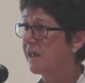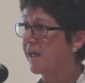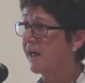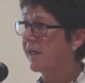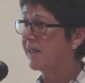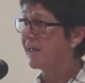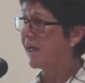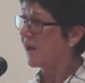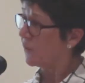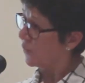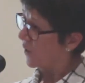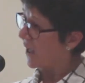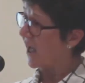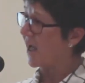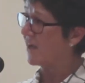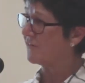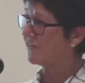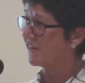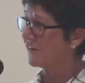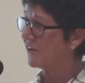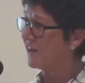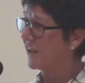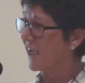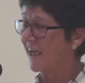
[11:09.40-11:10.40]
and yet we
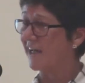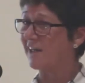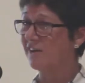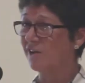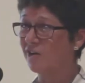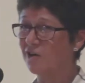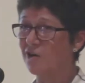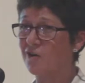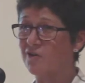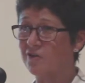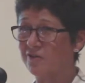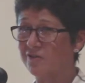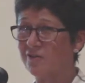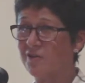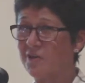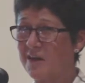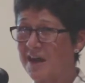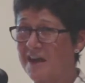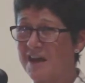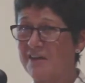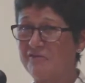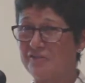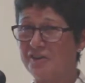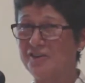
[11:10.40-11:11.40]
haven't yet got
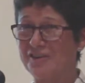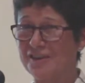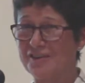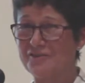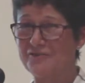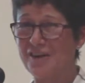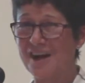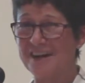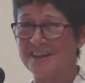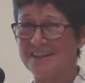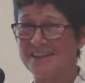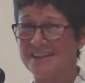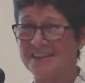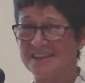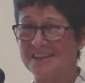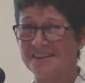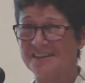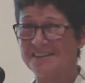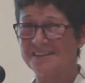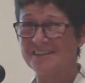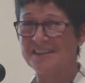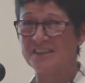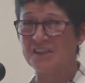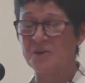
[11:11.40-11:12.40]
everything right.
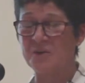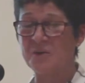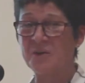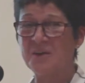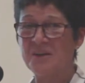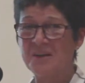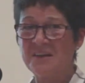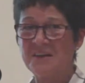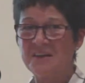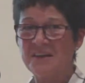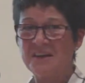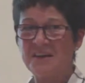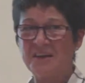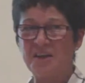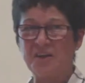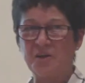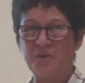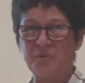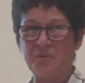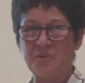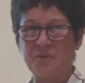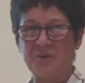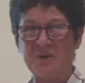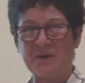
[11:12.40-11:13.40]
So,
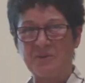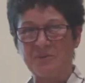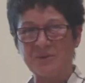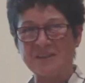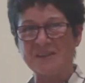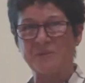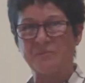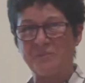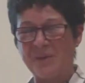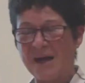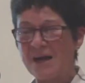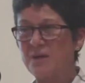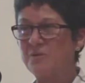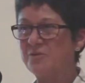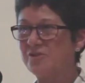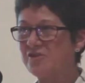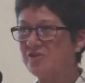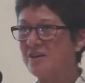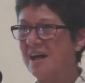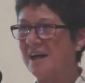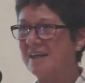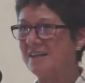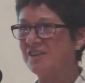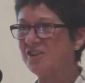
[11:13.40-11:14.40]
it was about
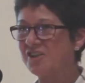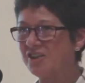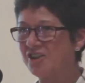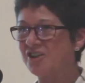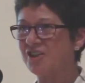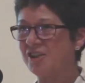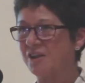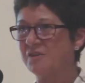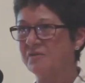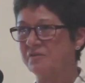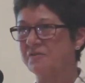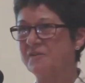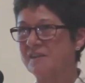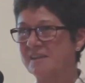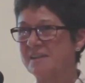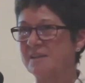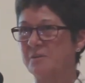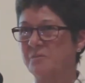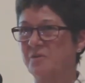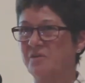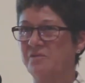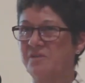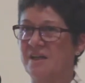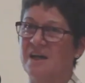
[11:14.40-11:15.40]
trying to shift
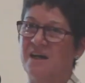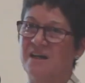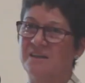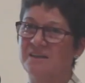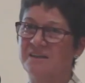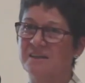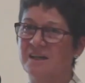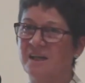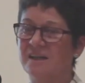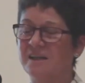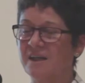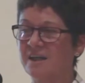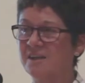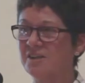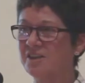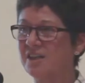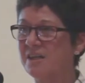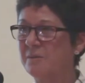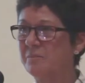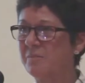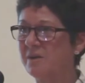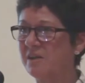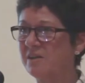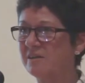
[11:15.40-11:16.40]
some of that and
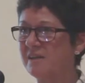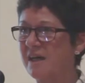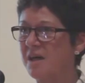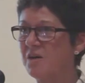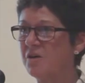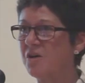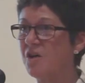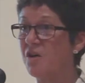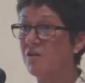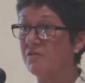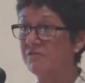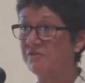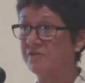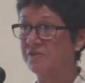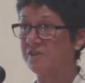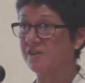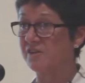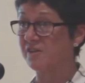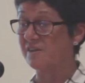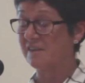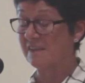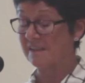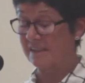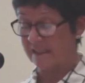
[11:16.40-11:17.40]
actually build our
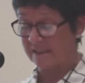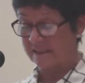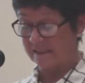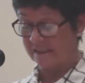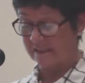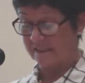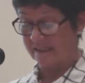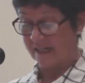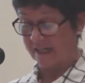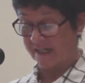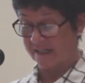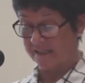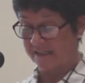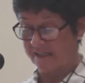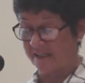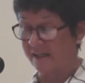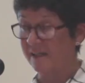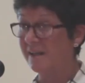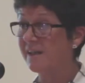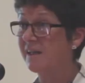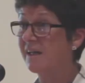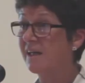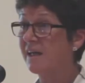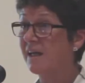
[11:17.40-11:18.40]
confidence as a sector